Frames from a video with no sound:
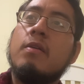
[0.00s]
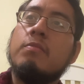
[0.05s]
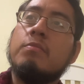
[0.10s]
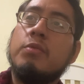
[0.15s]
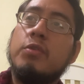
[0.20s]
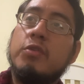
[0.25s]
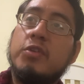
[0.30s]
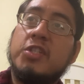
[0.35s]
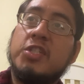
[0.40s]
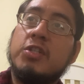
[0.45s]

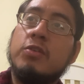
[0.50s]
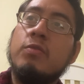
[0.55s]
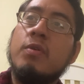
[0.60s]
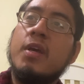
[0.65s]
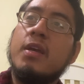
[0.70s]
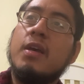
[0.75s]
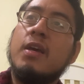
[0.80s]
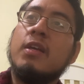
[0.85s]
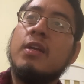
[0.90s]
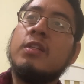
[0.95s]

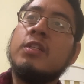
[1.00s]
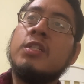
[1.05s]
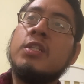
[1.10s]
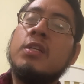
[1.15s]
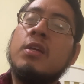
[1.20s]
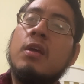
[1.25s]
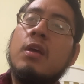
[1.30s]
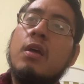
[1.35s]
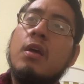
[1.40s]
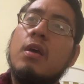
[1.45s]
pursuing it
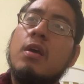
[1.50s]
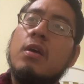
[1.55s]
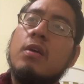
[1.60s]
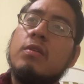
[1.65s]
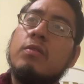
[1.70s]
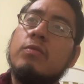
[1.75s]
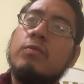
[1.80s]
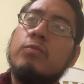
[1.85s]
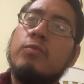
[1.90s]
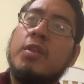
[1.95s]

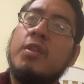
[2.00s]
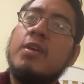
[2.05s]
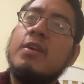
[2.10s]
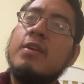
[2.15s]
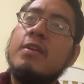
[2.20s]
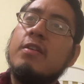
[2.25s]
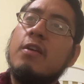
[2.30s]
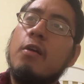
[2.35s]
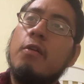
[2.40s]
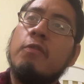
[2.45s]
with
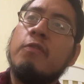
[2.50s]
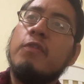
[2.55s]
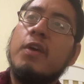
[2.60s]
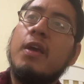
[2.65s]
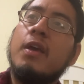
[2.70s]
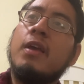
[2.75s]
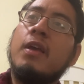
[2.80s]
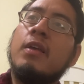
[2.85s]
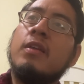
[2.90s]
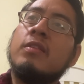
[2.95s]
eager
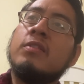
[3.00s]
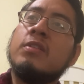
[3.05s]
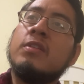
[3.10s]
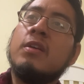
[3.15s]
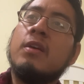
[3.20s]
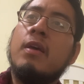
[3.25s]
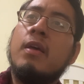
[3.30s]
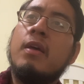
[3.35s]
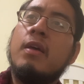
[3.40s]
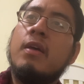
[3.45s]
feet
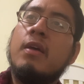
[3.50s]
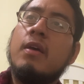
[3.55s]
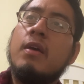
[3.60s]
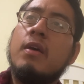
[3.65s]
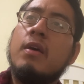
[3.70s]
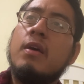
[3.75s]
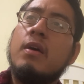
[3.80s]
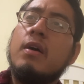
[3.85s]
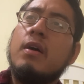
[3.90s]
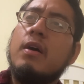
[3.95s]

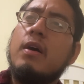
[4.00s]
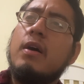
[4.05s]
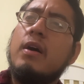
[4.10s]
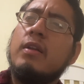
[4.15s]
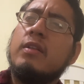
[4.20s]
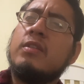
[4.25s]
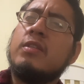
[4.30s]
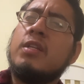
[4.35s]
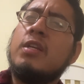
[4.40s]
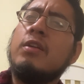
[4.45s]

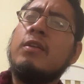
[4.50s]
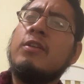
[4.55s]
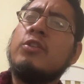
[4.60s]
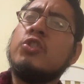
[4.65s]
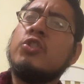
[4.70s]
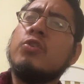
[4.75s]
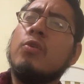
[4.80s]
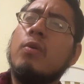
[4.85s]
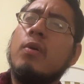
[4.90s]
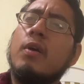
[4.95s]
until it
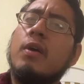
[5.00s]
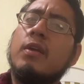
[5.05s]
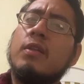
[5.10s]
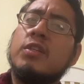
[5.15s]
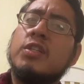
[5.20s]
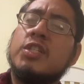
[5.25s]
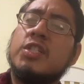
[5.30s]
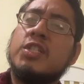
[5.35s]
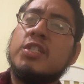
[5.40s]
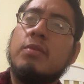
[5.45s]
joins
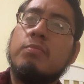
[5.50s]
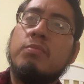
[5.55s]
some